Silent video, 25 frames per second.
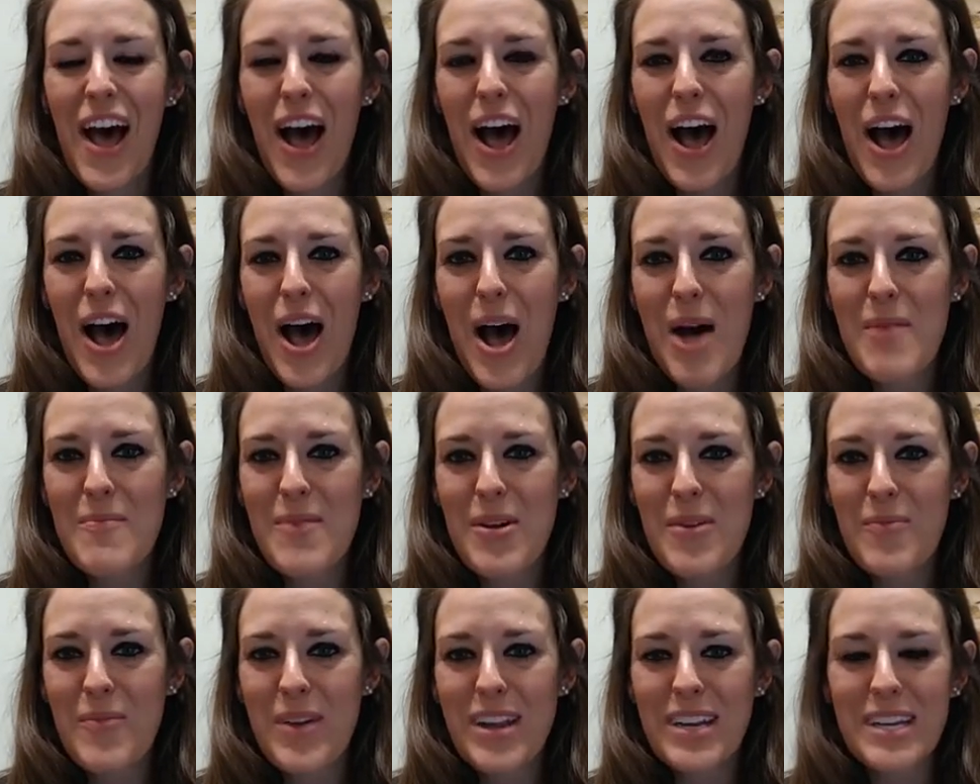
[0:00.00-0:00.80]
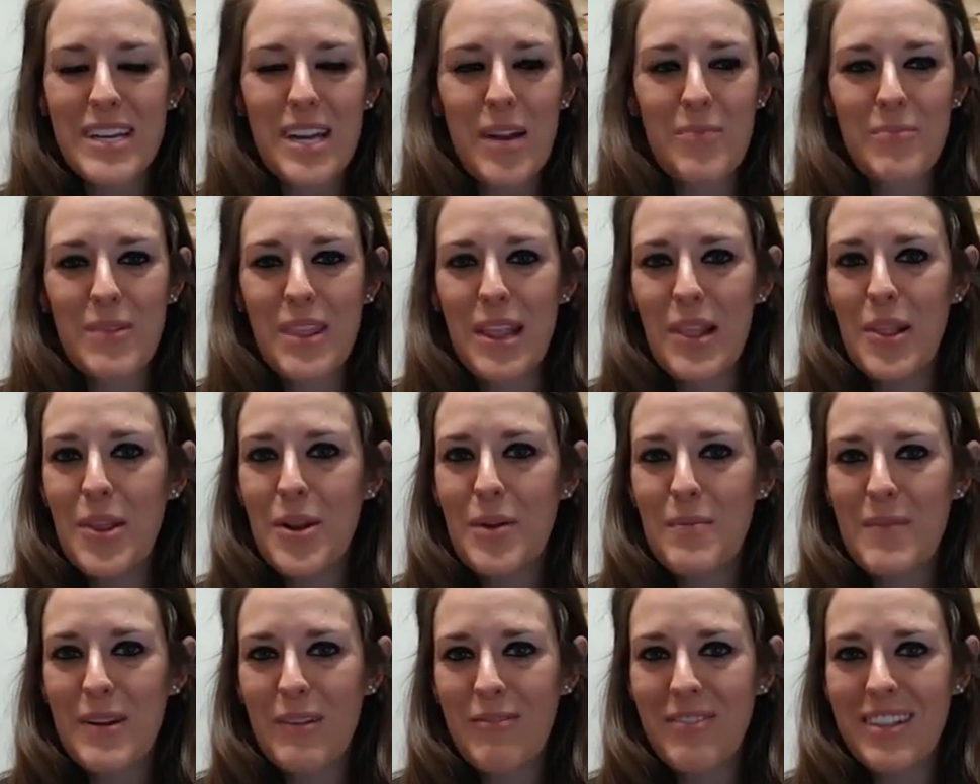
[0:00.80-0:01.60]
Um, and we ended up with a
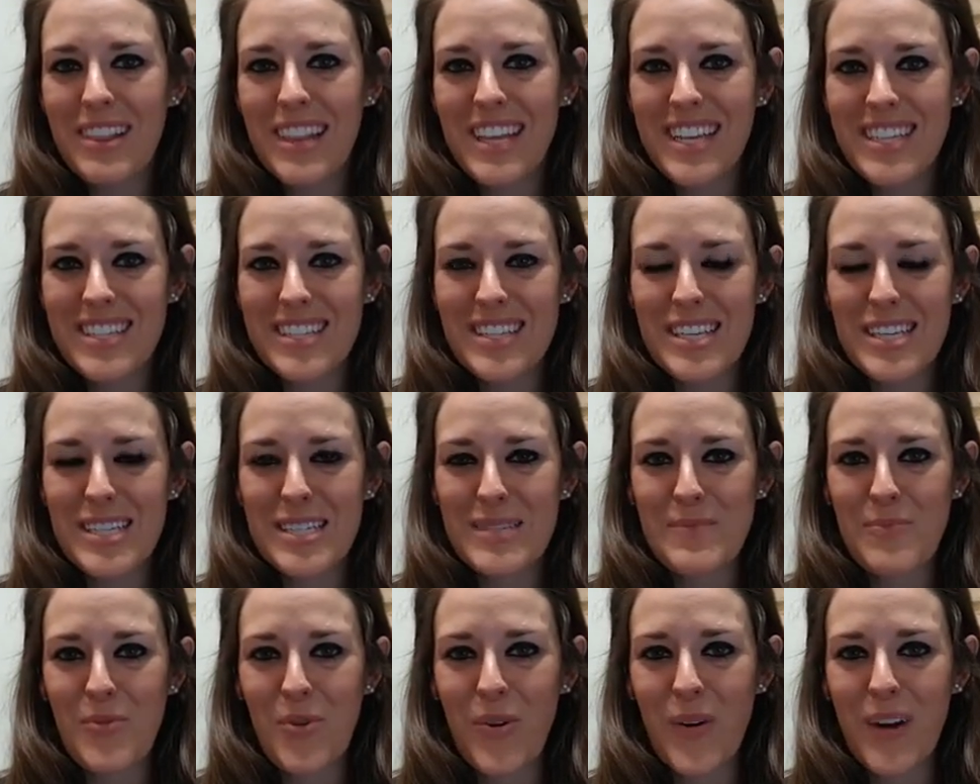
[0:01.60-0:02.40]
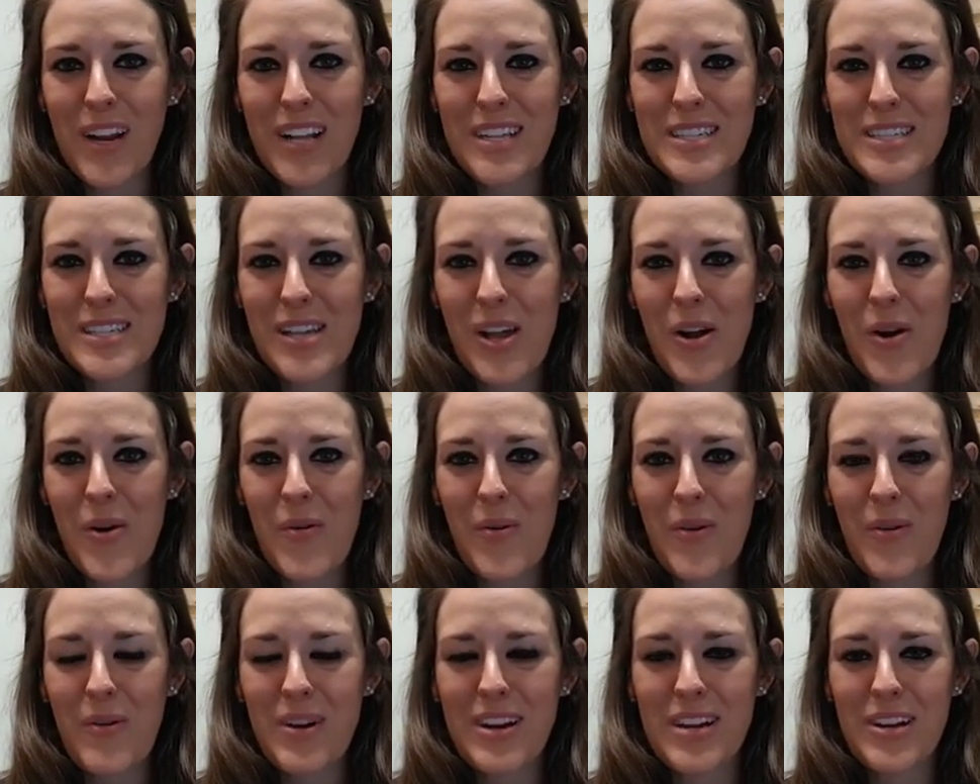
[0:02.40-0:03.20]
little bit of a list this morning, so
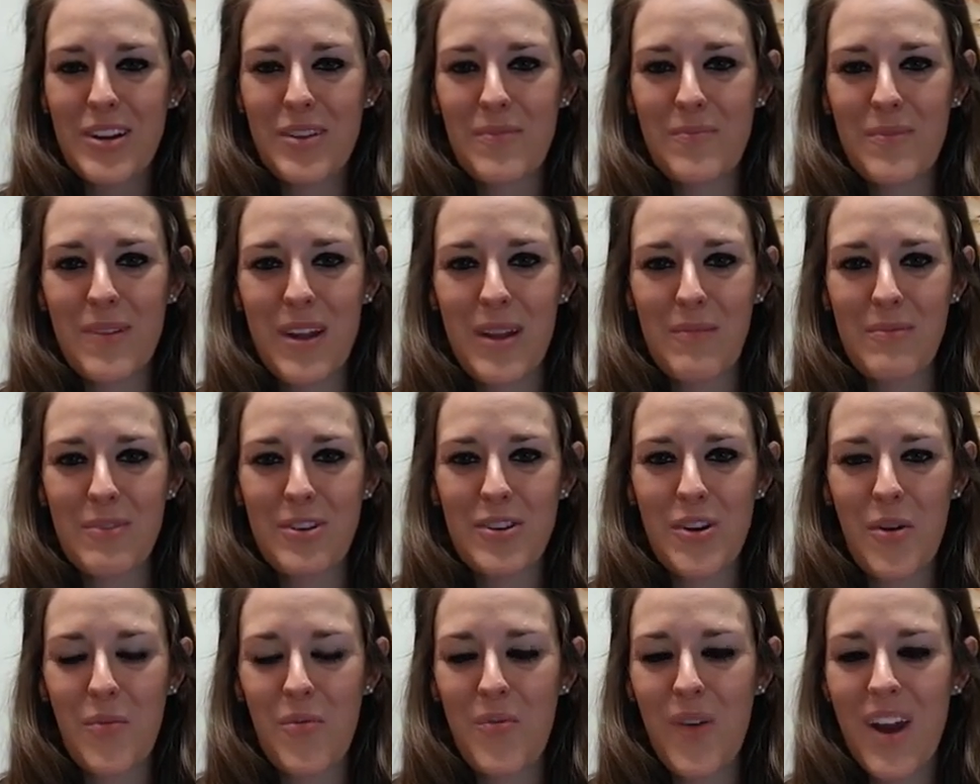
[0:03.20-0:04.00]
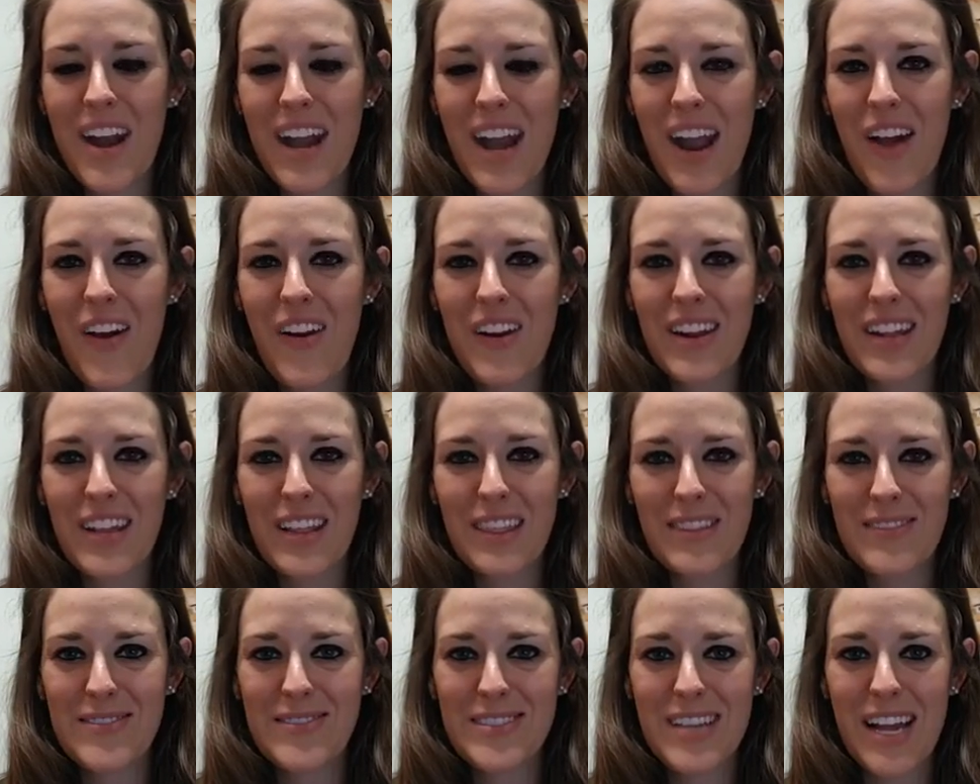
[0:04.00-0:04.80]
we wanted to be able to run out and
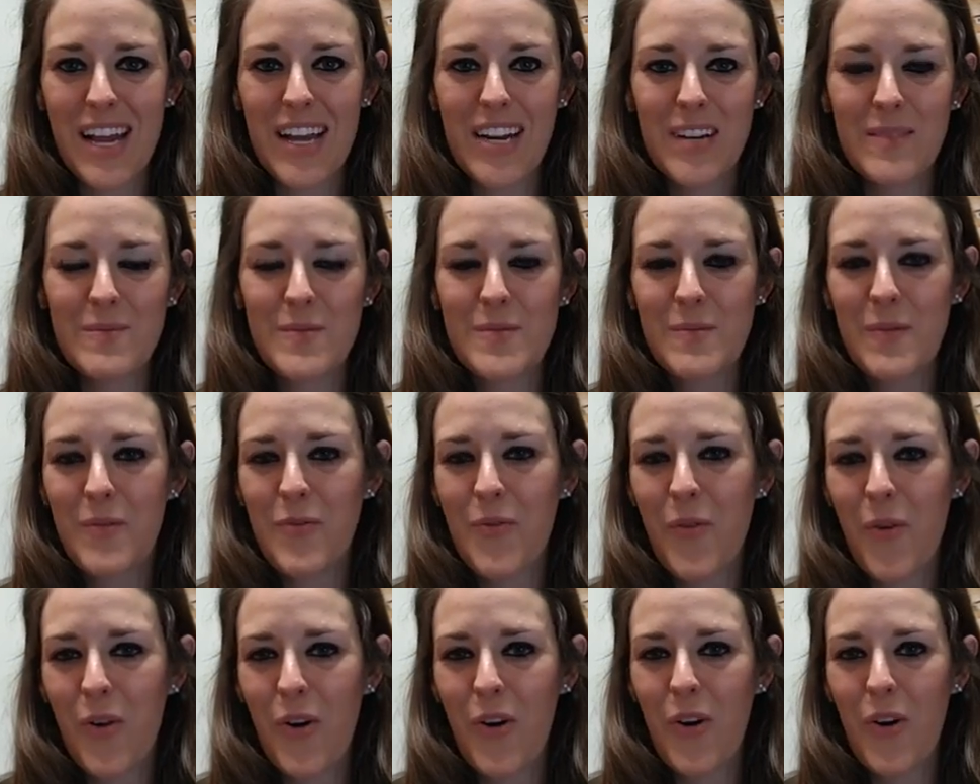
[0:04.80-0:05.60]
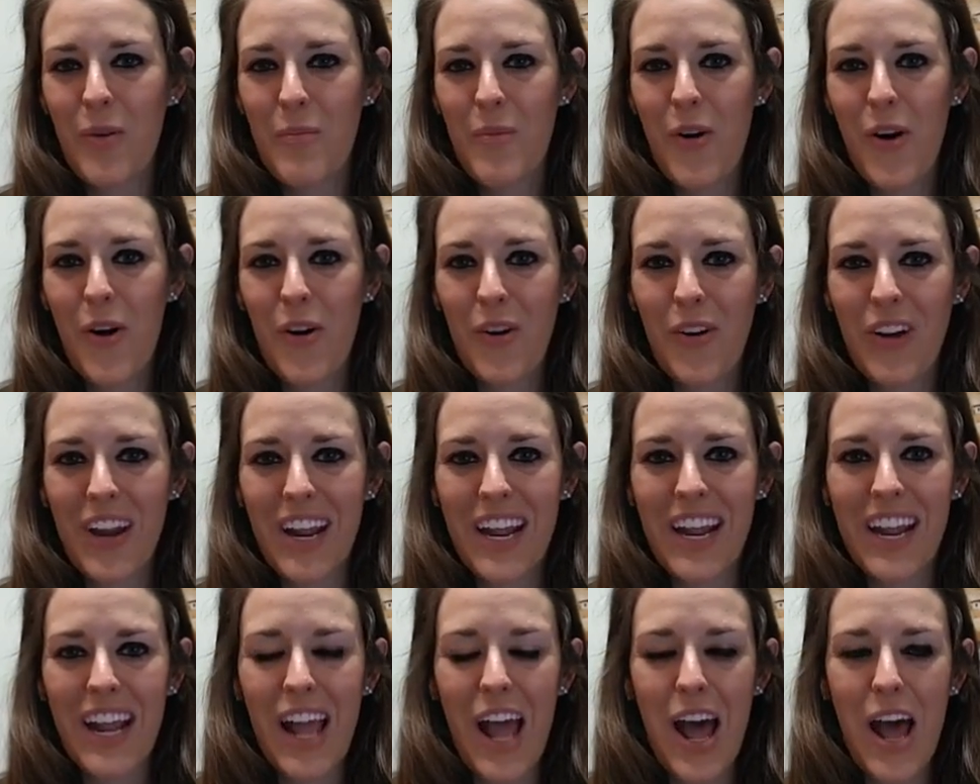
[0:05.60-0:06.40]
get those items before her
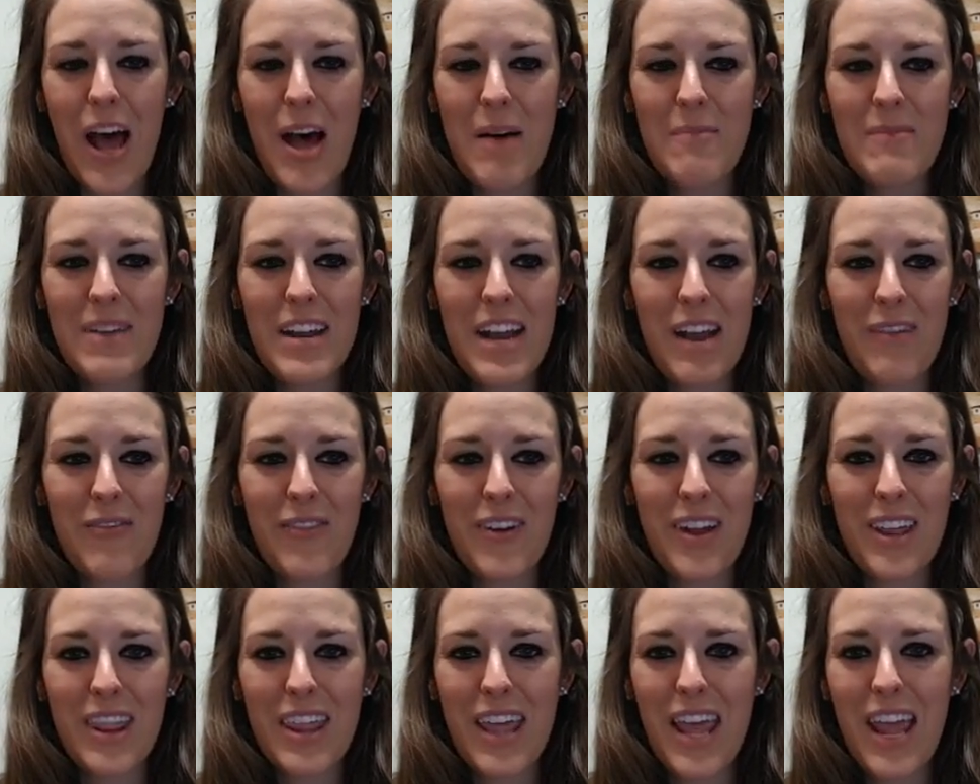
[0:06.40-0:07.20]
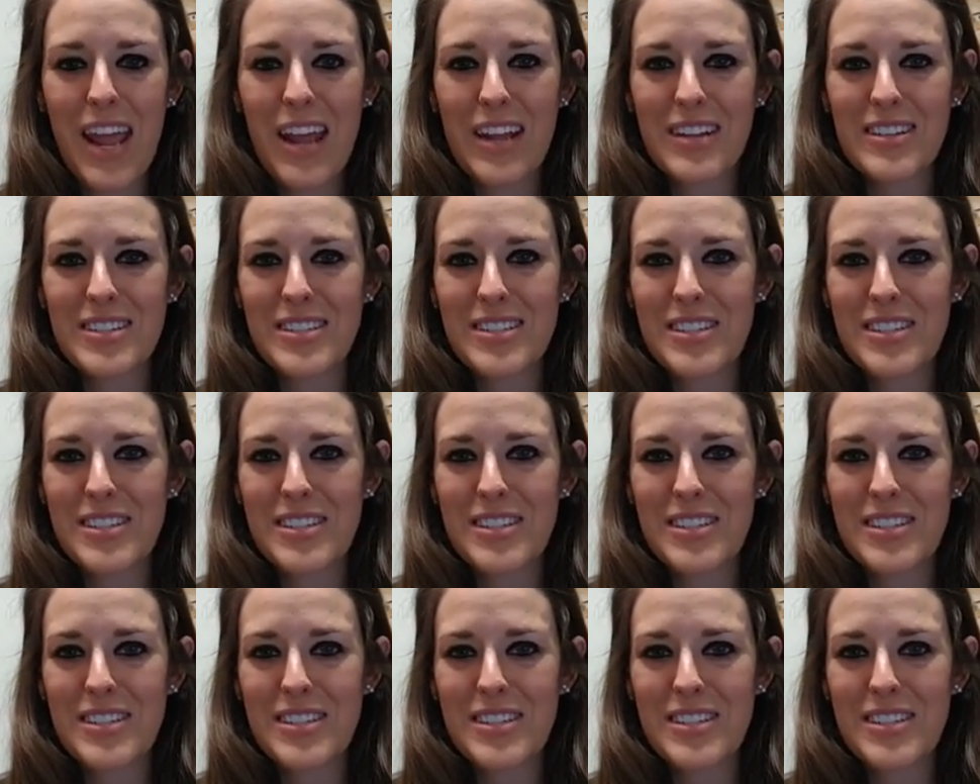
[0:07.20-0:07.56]
party um, and everything.